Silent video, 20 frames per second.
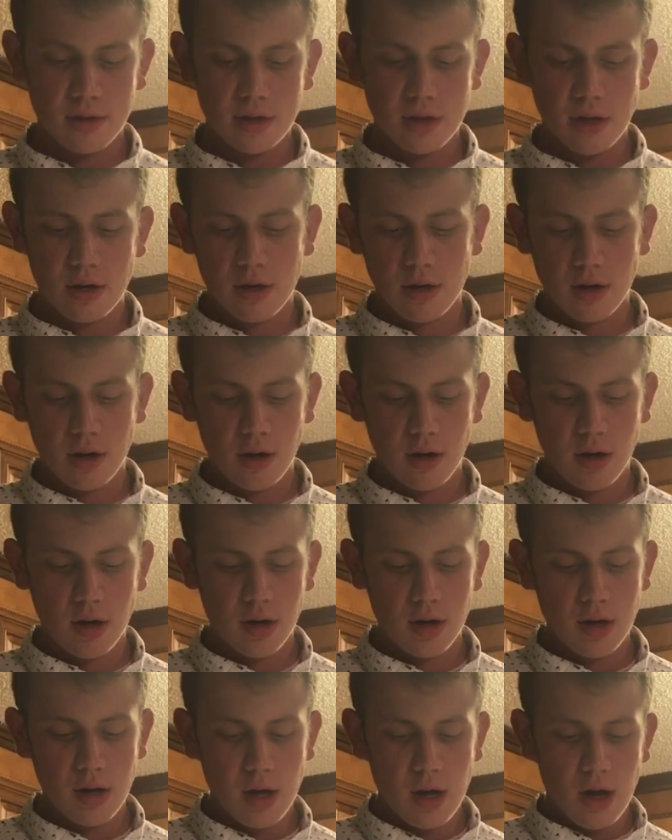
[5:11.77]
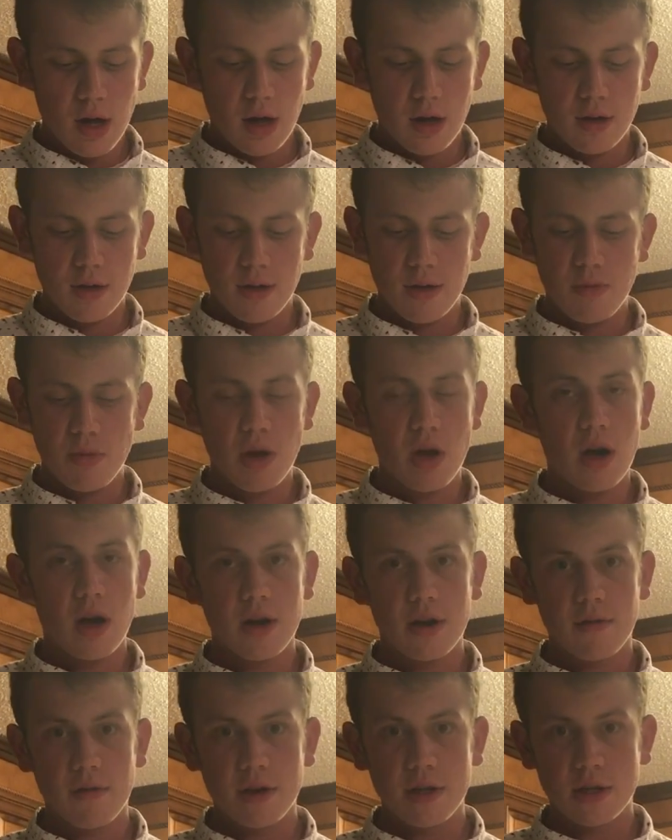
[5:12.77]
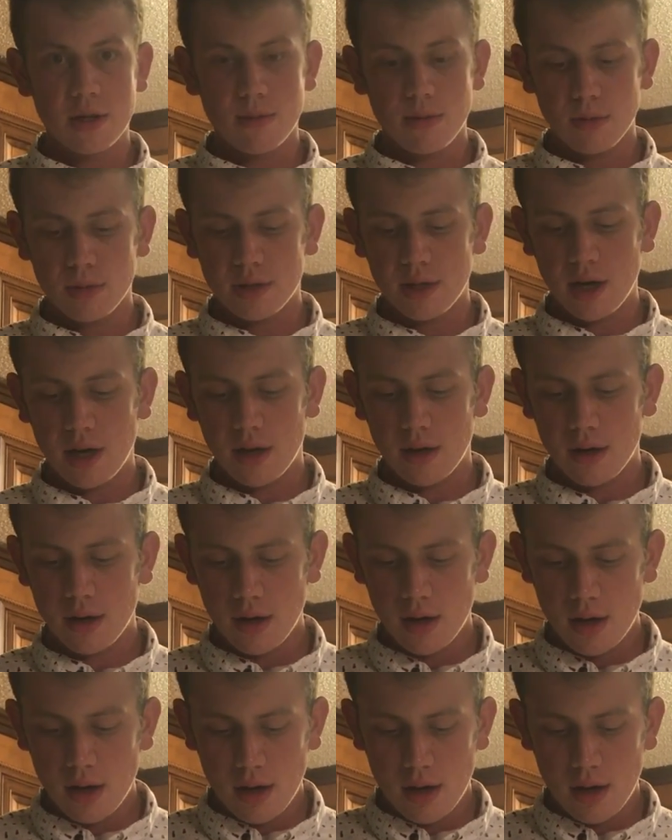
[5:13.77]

assault occurred under the beyond a reasonable doubt